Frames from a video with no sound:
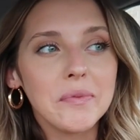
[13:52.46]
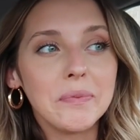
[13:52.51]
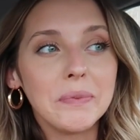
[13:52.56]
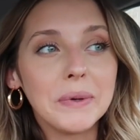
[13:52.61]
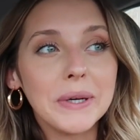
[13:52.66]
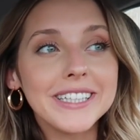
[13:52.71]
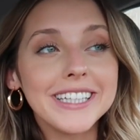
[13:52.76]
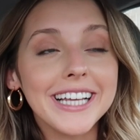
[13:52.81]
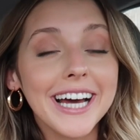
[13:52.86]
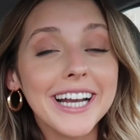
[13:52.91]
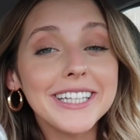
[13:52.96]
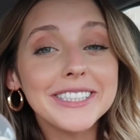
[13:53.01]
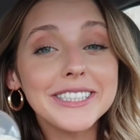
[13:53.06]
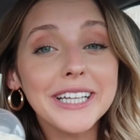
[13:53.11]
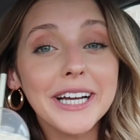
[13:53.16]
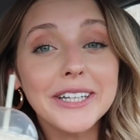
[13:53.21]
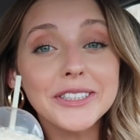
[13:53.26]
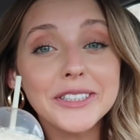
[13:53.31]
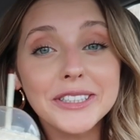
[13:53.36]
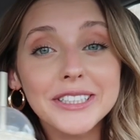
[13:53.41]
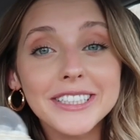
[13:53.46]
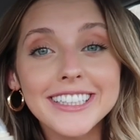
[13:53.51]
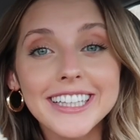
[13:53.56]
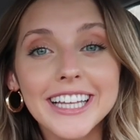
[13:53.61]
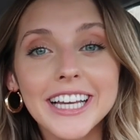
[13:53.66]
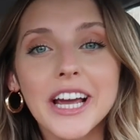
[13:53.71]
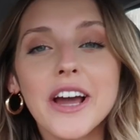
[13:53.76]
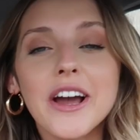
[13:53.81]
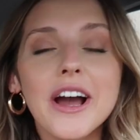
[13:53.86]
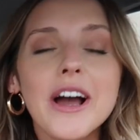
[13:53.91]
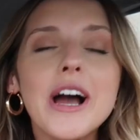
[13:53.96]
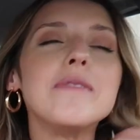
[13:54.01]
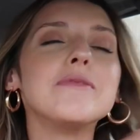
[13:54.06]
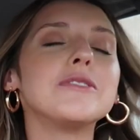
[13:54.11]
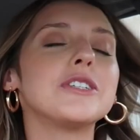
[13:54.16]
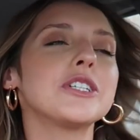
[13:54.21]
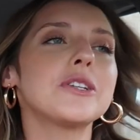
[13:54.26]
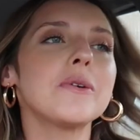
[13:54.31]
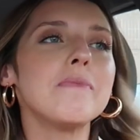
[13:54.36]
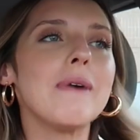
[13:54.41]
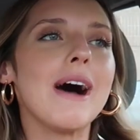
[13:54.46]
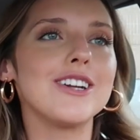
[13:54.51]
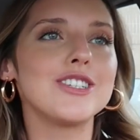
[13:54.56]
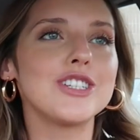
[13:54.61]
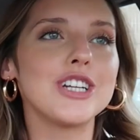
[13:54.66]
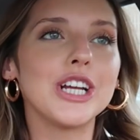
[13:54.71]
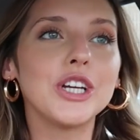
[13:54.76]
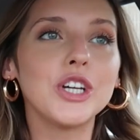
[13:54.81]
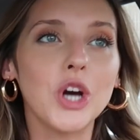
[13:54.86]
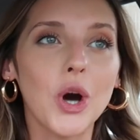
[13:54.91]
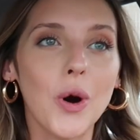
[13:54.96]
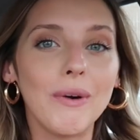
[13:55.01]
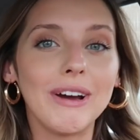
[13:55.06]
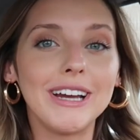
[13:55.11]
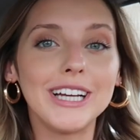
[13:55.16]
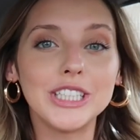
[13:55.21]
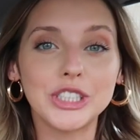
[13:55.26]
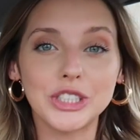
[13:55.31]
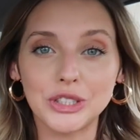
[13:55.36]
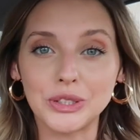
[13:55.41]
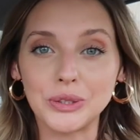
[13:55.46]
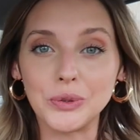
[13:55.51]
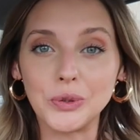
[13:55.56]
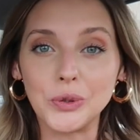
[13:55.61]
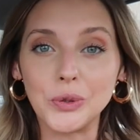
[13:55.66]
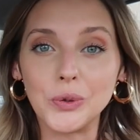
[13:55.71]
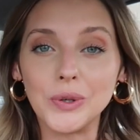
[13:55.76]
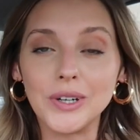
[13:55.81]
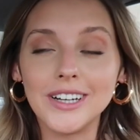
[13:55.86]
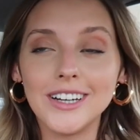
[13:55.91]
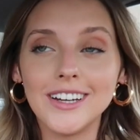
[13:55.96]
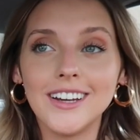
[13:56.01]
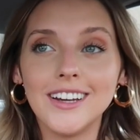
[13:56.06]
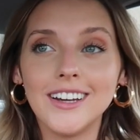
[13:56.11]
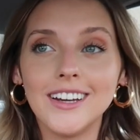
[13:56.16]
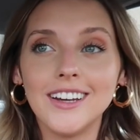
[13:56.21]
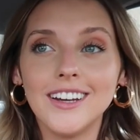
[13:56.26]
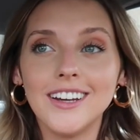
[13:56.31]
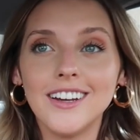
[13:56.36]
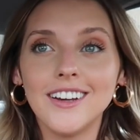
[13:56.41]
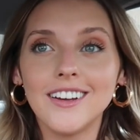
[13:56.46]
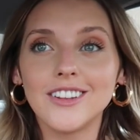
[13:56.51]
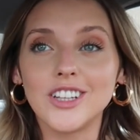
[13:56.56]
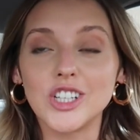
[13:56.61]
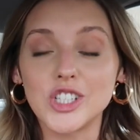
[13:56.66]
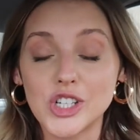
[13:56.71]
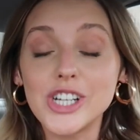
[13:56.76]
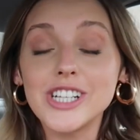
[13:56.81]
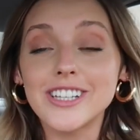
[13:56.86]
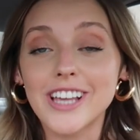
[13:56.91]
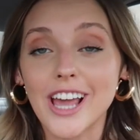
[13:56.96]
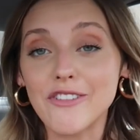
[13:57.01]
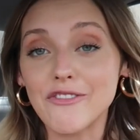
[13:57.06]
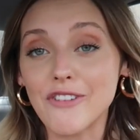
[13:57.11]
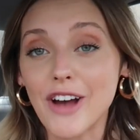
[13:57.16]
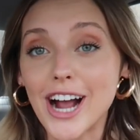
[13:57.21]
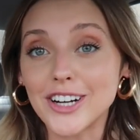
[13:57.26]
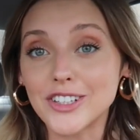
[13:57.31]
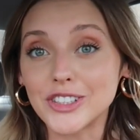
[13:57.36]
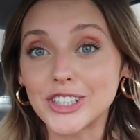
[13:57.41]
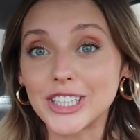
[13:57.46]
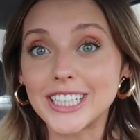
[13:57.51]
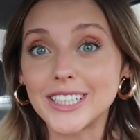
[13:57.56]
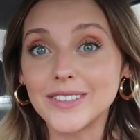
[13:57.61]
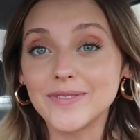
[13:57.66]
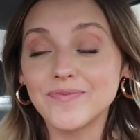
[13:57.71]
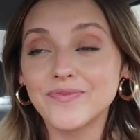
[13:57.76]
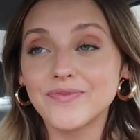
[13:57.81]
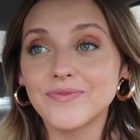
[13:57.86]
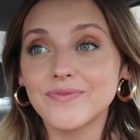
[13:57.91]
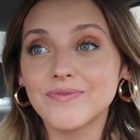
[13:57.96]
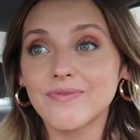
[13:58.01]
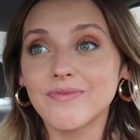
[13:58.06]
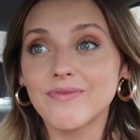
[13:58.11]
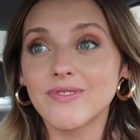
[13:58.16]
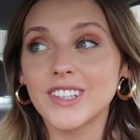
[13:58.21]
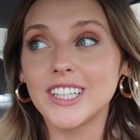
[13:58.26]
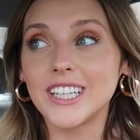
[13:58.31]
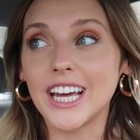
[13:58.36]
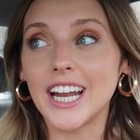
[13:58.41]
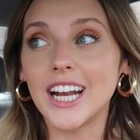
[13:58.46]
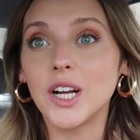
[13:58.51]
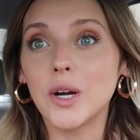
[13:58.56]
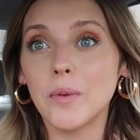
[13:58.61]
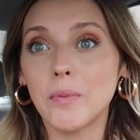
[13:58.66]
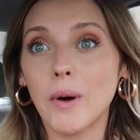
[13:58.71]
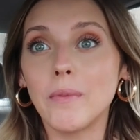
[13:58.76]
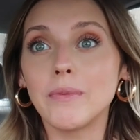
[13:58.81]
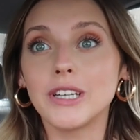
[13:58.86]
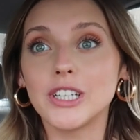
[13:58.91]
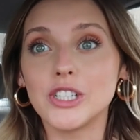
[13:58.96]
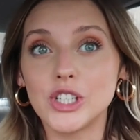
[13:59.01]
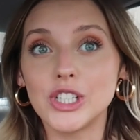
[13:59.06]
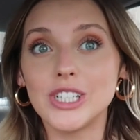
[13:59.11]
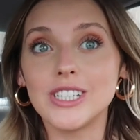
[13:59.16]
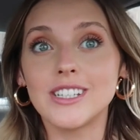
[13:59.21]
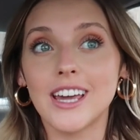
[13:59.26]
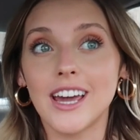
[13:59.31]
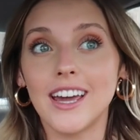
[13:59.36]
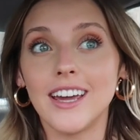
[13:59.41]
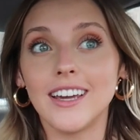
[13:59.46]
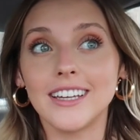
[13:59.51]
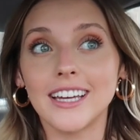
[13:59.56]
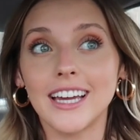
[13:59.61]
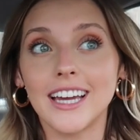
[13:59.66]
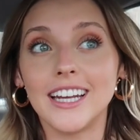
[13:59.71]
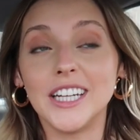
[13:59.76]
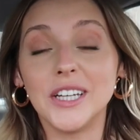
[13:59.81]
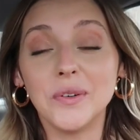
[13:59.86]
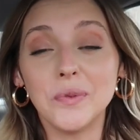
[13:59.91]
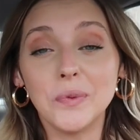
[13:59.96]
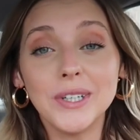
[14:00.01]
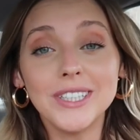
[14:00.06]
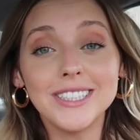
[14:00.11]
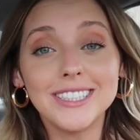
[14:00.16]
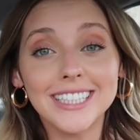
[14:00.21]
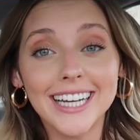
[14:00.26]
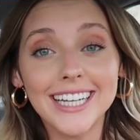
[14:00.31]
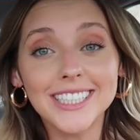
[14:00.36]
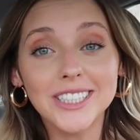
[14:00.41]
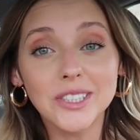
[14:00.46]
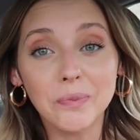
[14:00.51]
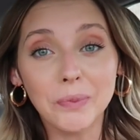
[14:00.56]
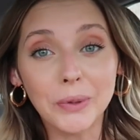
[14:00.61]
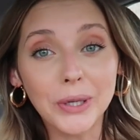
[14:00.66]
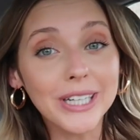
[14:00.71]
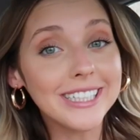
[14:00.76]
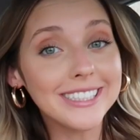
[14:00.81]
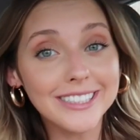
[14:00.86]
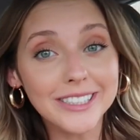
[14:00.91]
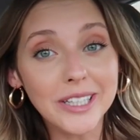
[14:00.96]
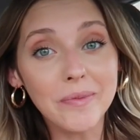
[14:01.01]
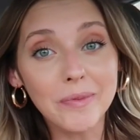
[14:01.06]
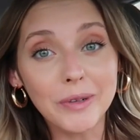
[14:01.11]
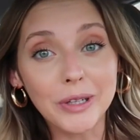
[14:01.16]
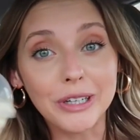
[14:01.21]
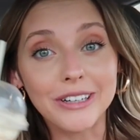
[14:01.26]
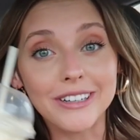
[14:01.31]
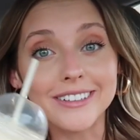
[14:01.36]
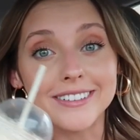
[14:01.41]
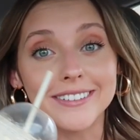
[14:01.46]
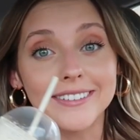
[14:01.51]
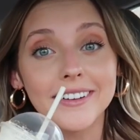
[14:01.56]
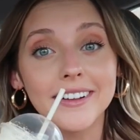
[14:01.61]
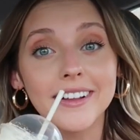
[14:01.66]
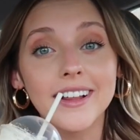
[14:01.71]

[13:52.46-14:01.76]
But that is actually, like, I'm just imagining going to the Cheesecake Factory, getting a pumpkin cheesecake, and it would taste pretty similar.